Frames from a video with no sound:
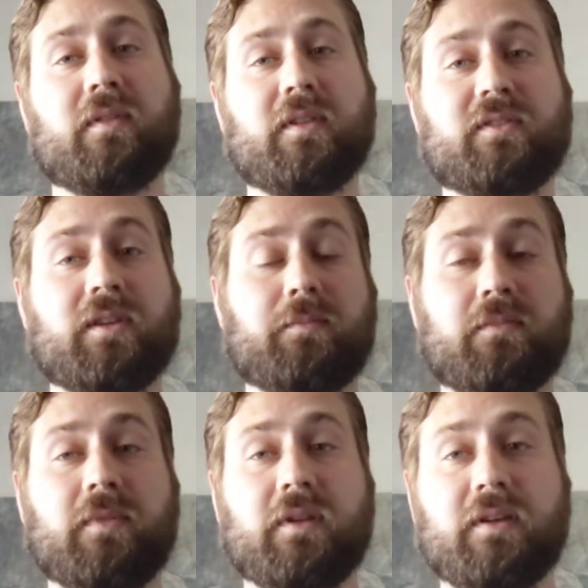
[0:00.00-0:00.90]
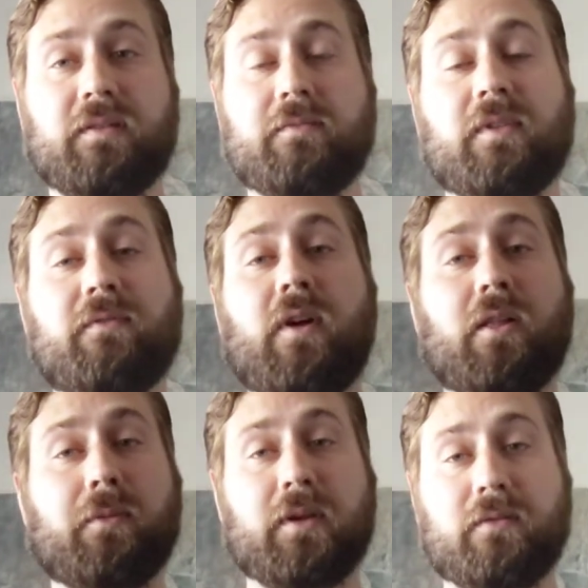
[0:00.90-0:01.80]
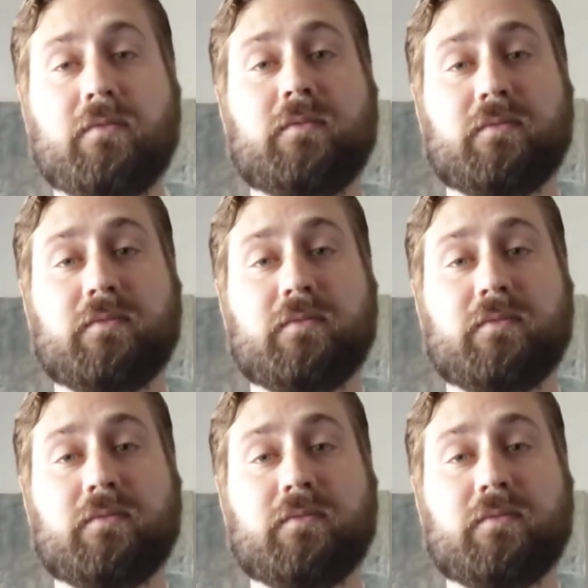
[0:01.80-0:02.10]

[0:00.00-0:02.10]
the following